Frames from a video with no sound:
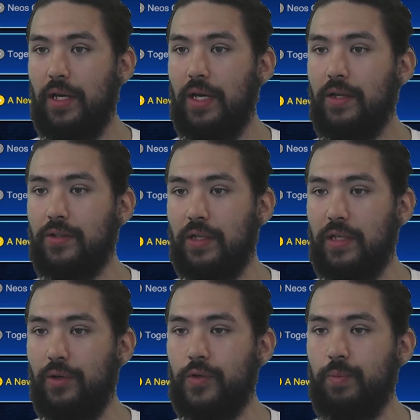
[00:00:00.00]
So in Neo
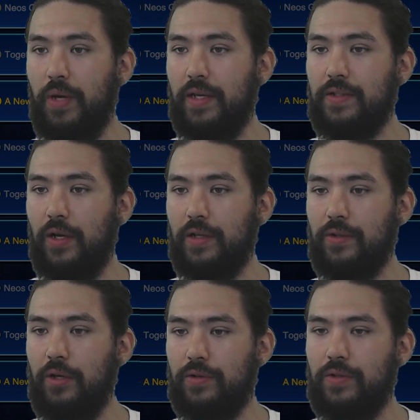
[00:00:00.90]
Space, alright, so
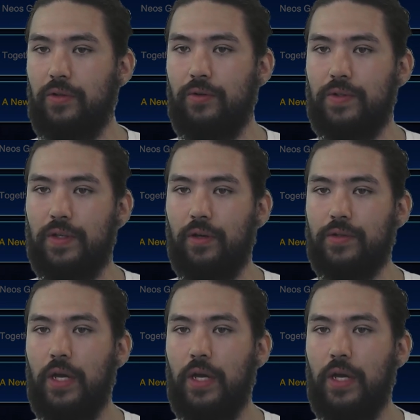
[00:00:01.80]
here's the new skills.